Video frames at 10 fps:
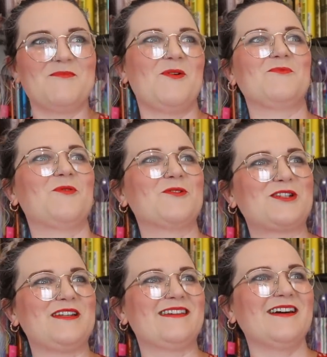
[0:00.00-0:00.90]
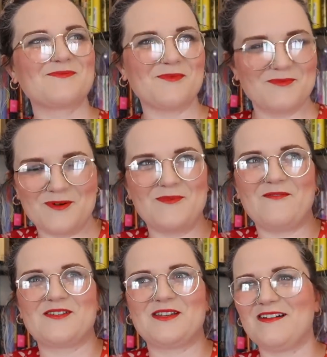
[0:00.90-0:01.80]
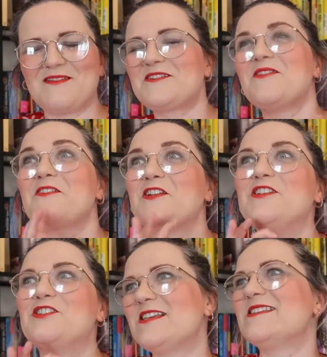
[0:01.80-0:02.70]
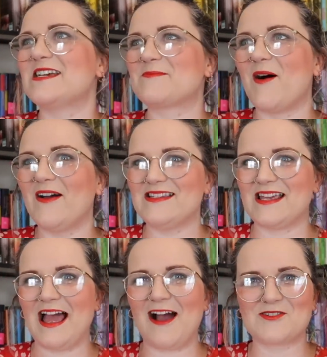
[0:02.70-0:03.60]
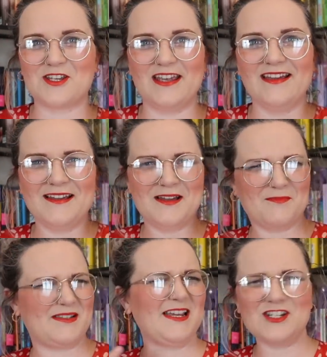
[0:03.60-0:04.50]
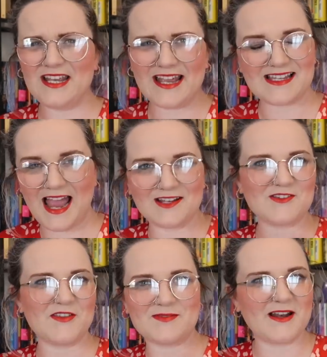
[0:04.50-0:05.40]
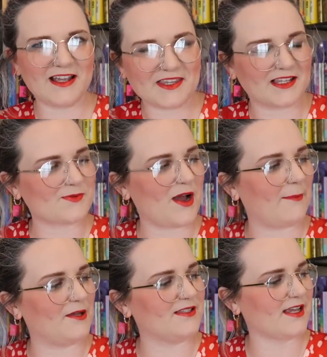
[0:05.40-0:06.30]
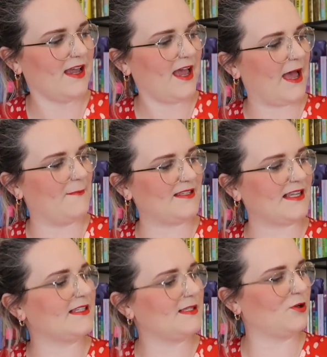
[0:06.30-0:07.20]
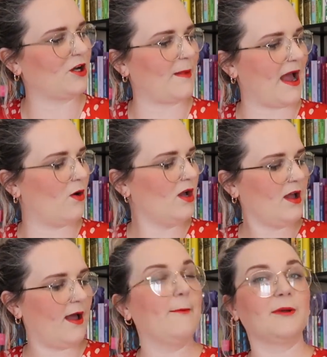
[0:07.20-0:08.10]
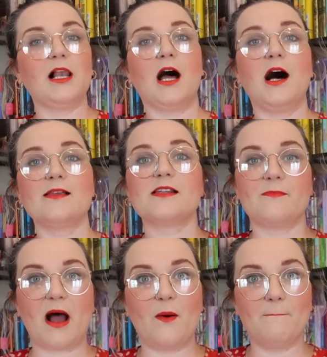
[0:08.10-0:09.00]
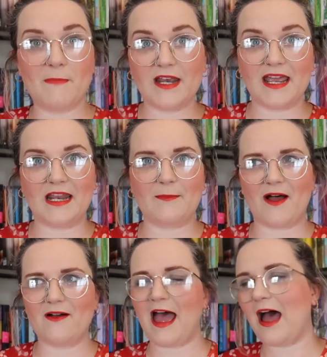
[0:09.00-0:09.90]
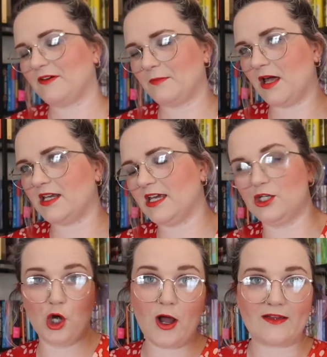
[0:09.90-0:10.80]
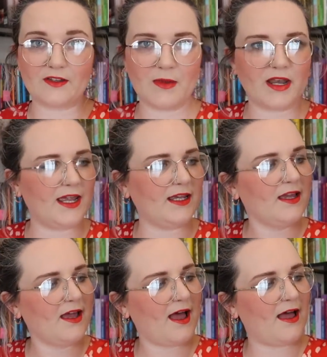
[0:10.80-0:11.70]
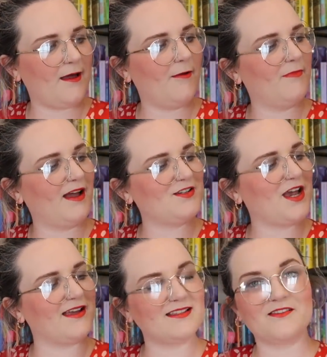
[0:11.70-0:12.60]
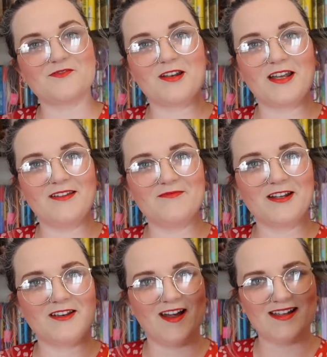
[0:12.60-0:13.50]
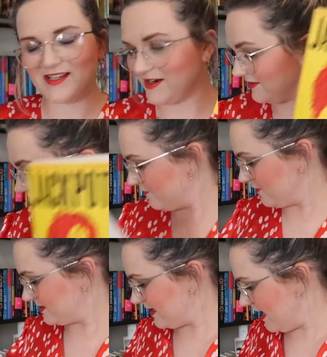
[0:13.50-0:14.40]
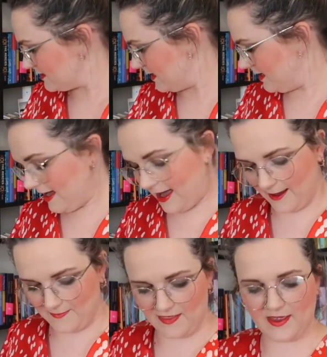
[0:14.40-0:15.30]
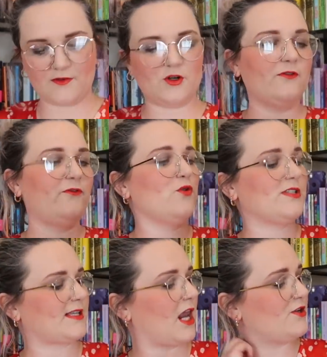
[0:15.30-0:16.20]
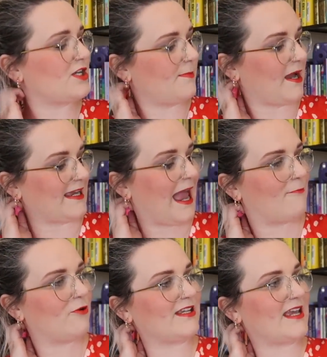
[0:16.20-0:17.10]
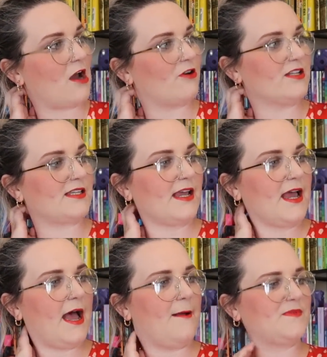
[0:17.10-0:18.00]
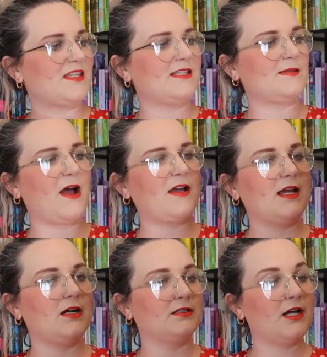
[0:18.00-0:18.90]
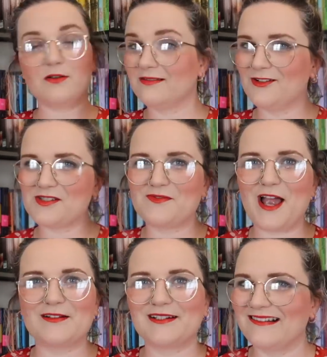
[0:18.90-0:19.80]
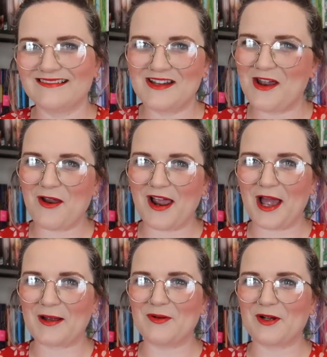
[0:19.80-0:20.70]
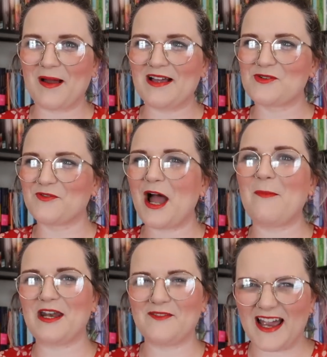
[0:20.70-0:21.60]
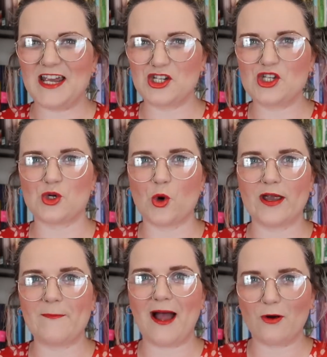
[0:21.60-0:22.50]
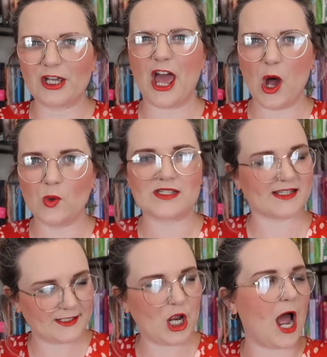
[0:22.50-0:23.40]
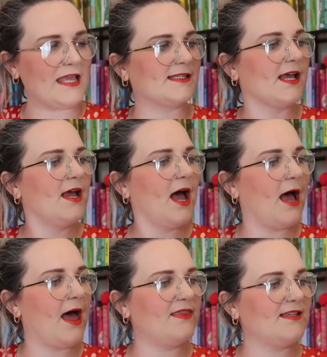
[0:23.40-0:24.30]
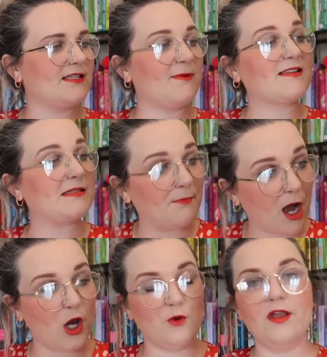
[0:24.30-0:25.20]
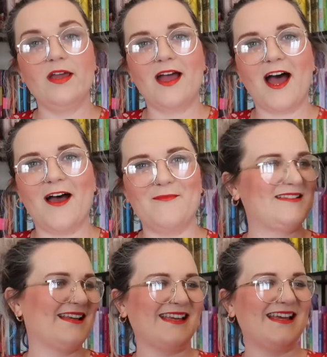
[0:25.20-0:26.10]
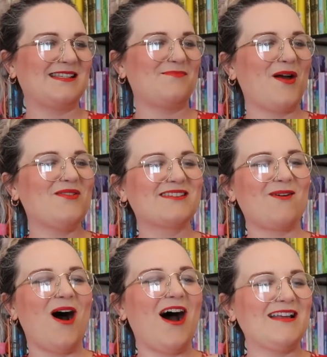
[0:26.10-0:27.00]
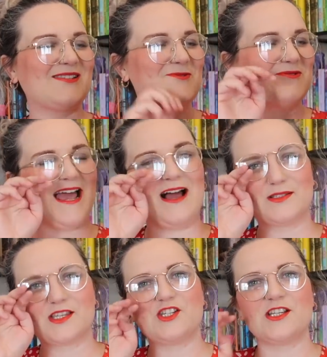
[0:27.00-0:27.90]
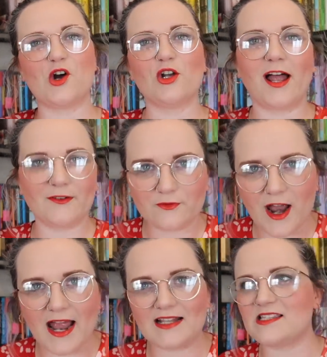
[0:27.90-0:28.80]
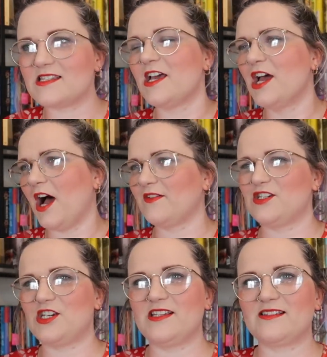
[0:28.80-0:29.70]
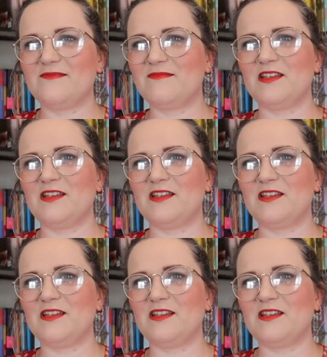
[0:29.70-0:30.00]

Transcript: what what she does, whether she, I don't know the logistics behind it, how she potentially gets her hands on this money. I think that's what happens. Um, but it says it's a book about um, class and about money and about having money and not having money. Um, and yeah, it sounds really, really great. So looking forward to that. Um, and then I've got Full Disclosure by Cameron Garrett. Um, so this is about a young, lots of young, you know, I like a book about a sort of coming of age story about girls, nice. Uh, and this is about Simone. Um, it says here, Simone has got high school down. So she's got like friends. I think she's